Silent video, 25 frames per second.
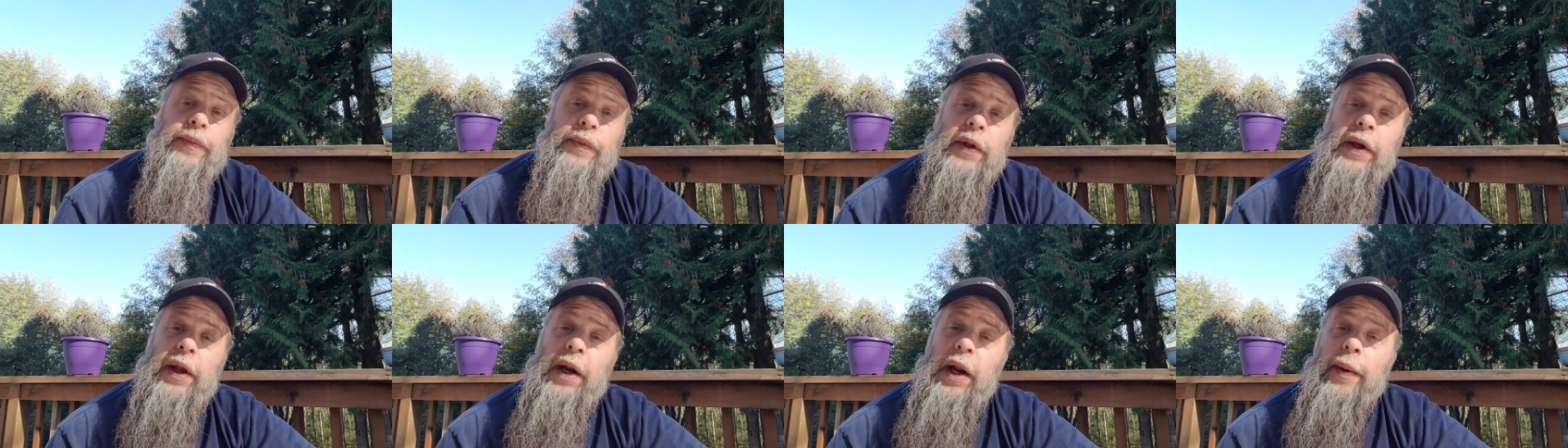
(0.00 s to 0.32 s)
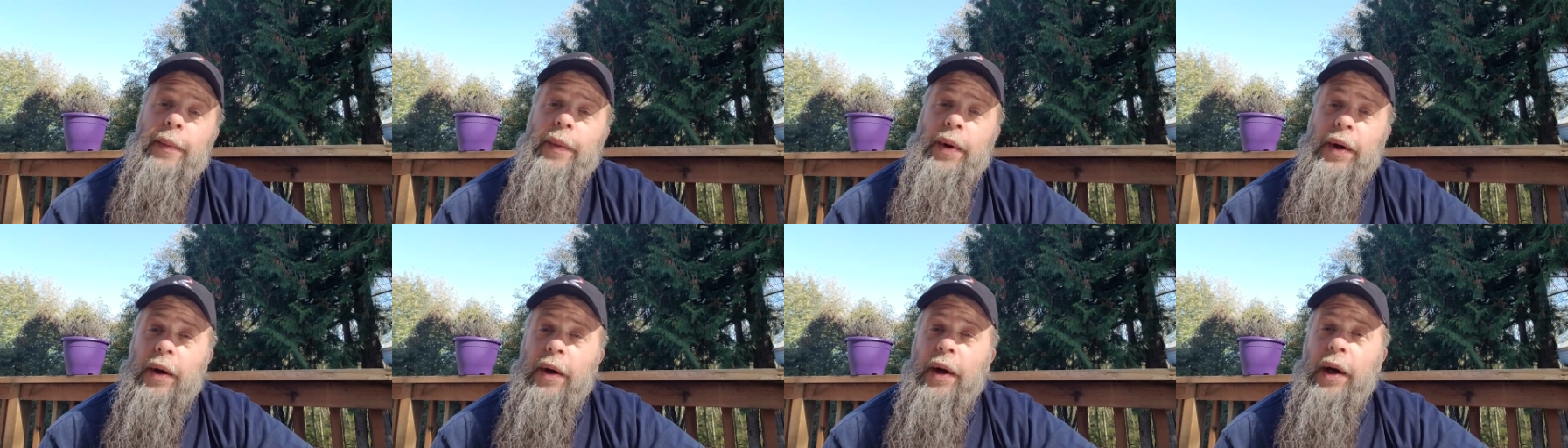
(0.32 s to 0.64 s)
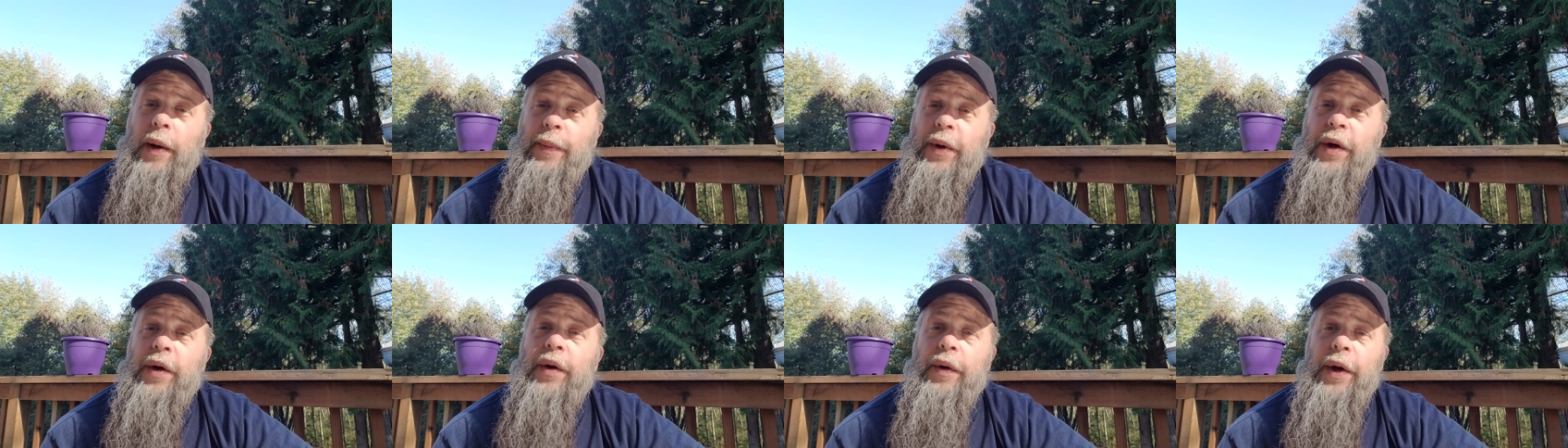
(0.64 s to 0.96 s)
And I'm
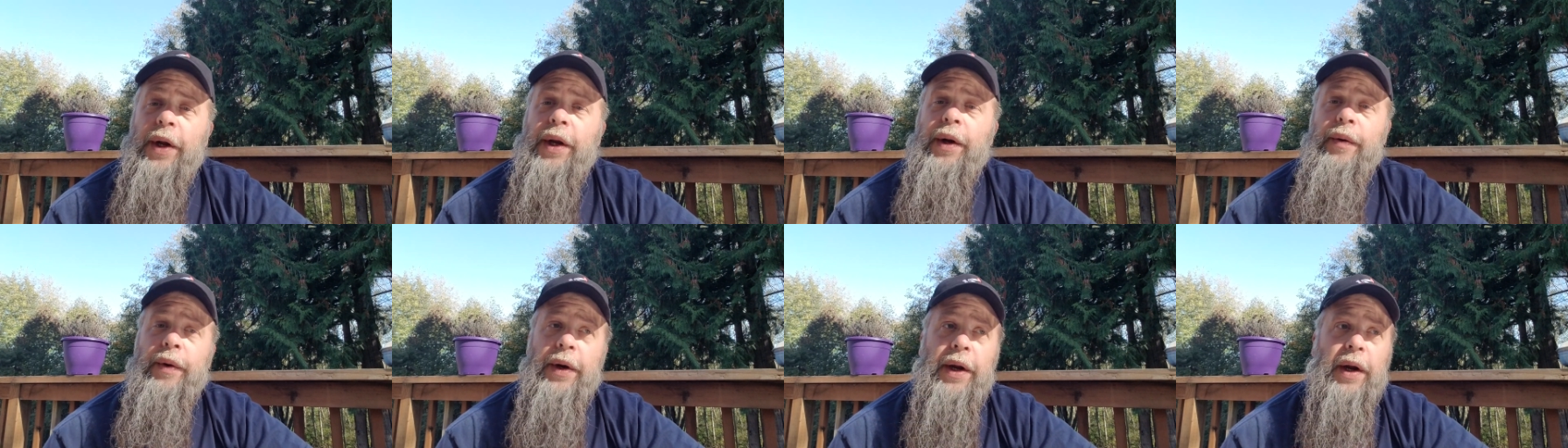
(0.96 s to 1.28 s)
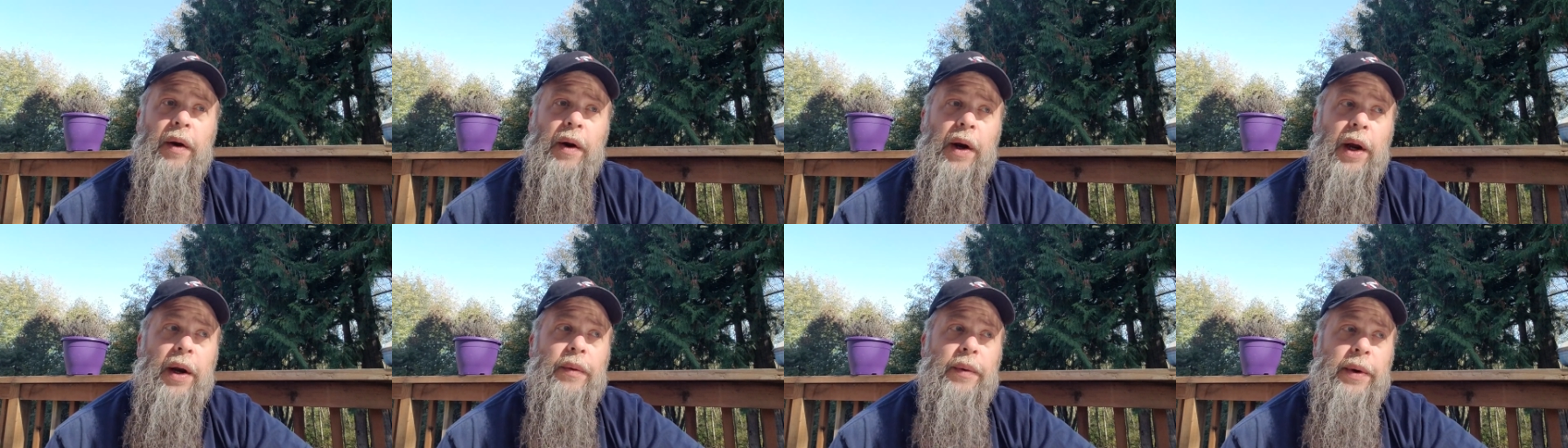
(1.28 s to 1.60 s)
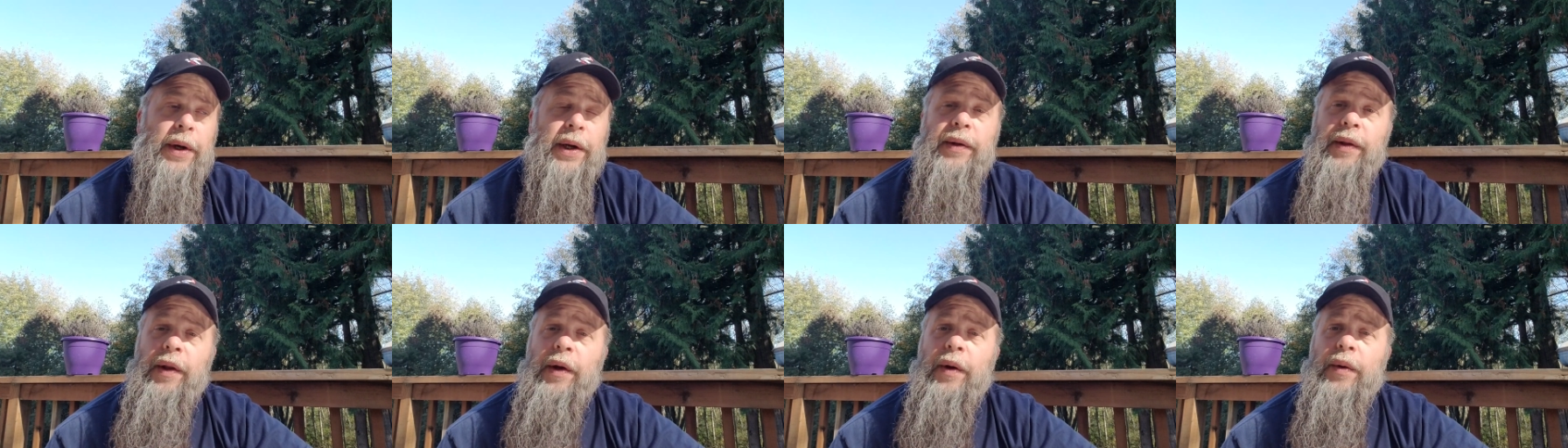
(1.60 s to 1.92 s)
a crane rigger. I
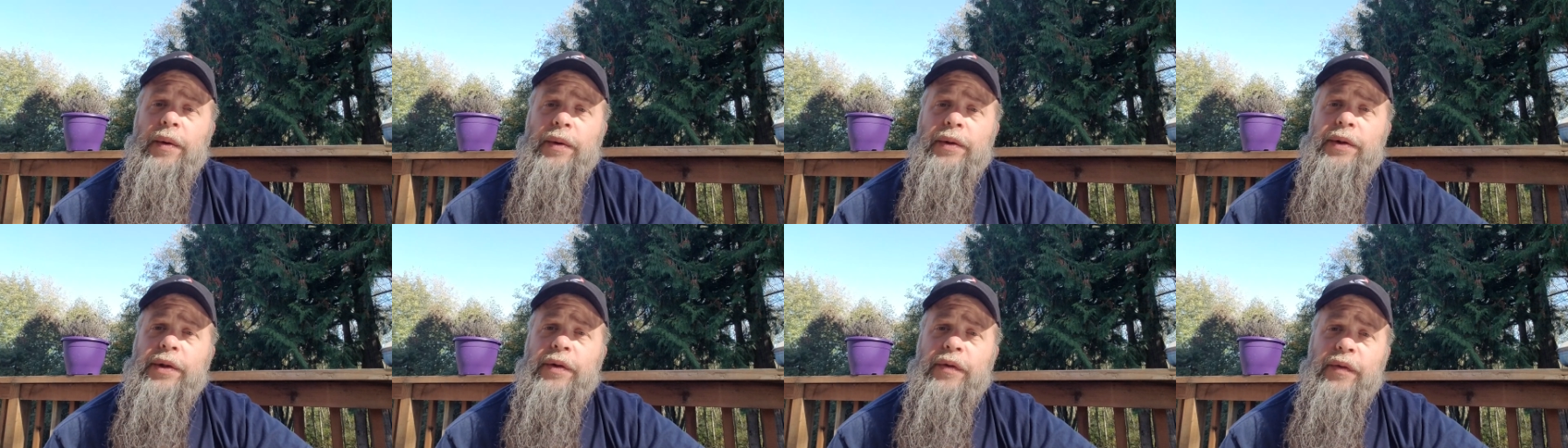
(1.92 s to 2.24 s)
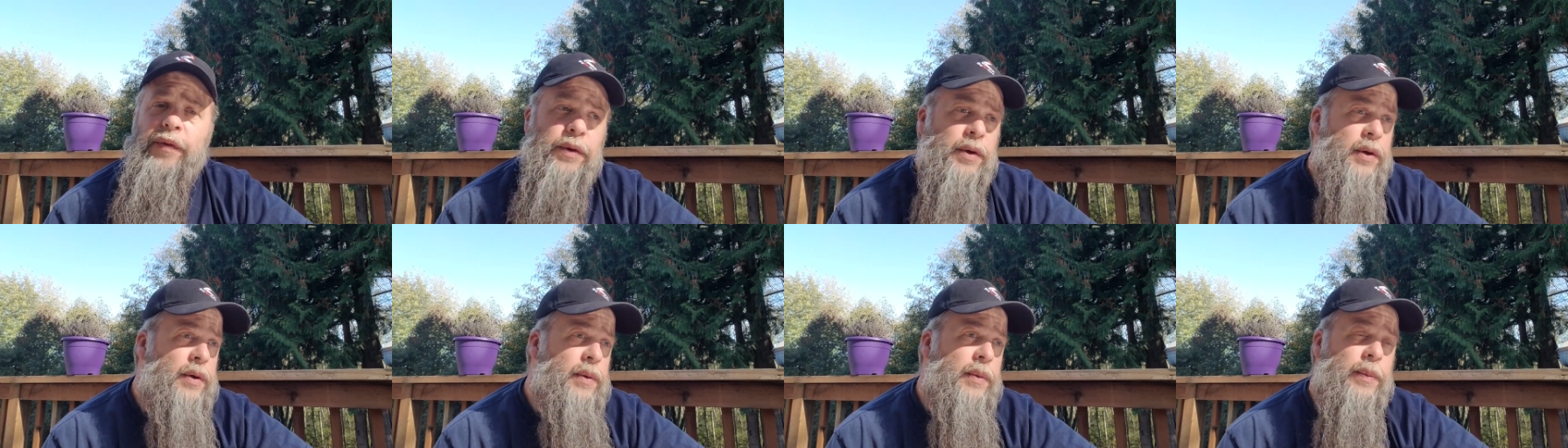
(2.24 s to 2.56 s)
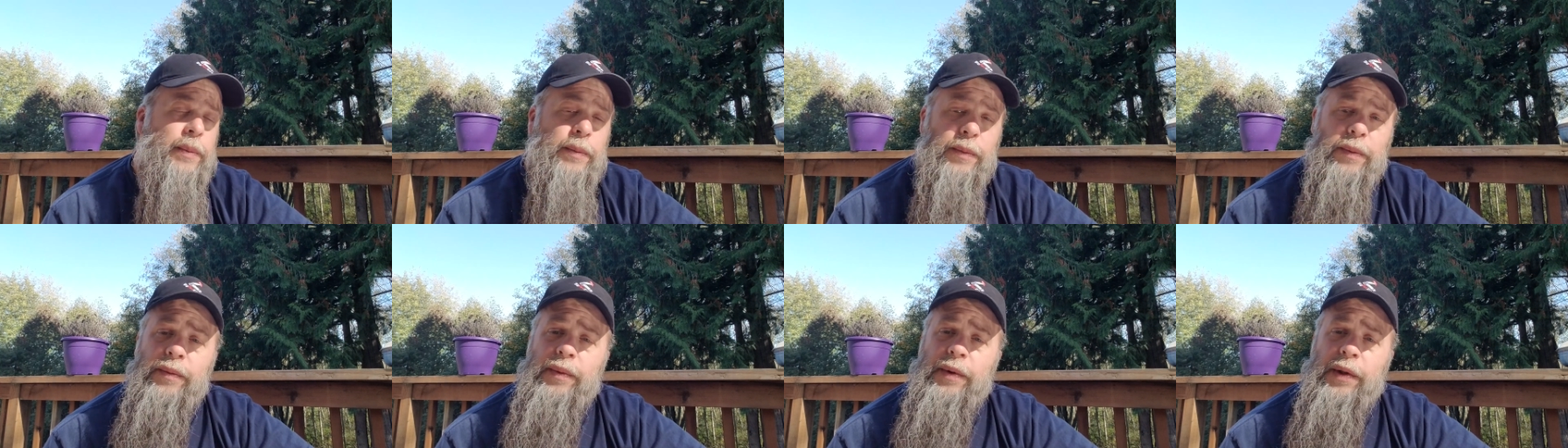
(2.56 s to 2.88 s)
rig loads
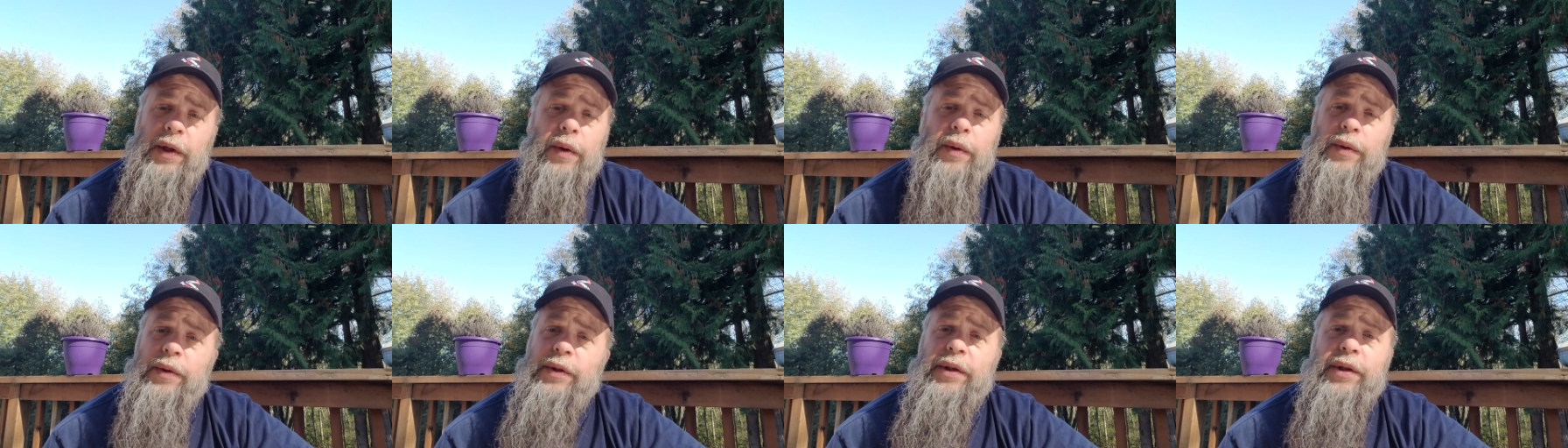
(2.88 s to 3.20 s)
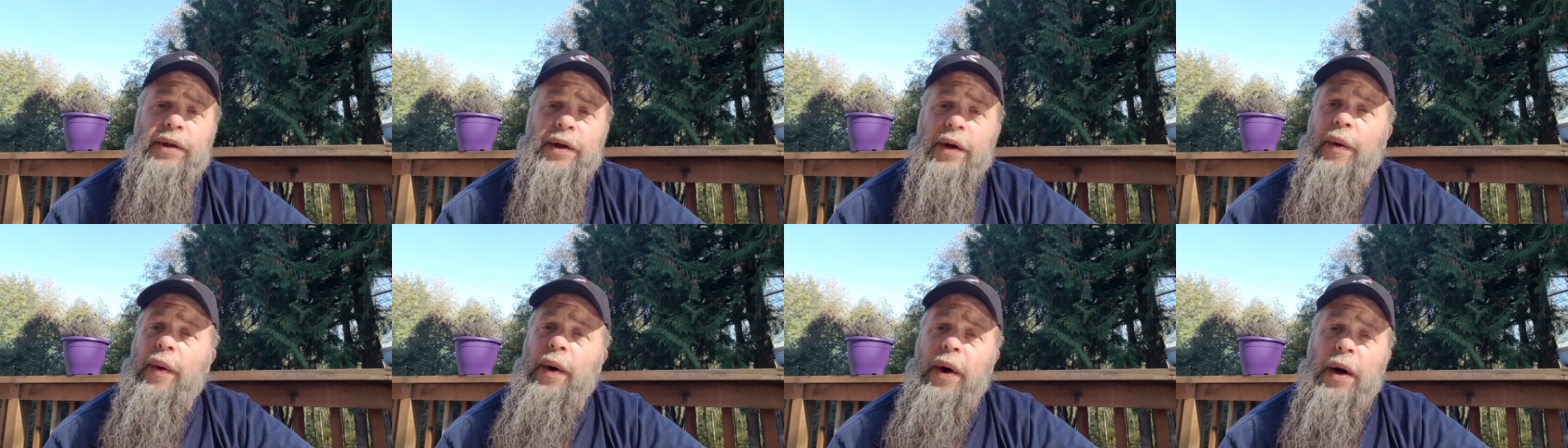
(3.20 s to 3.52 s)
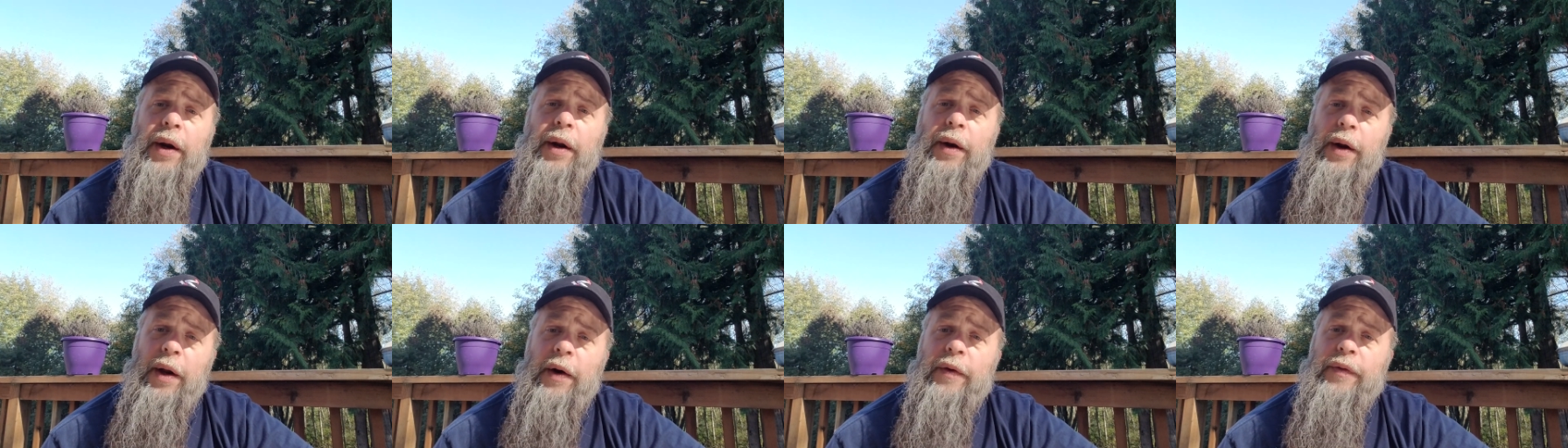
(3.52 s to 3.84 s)
to go
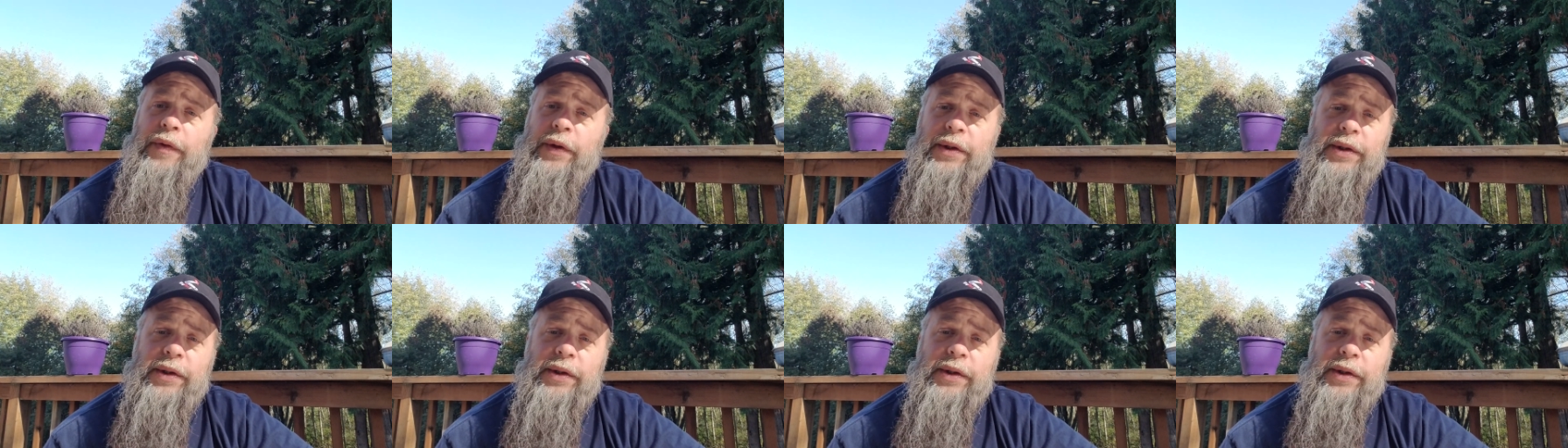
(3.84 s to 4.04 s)
on and off the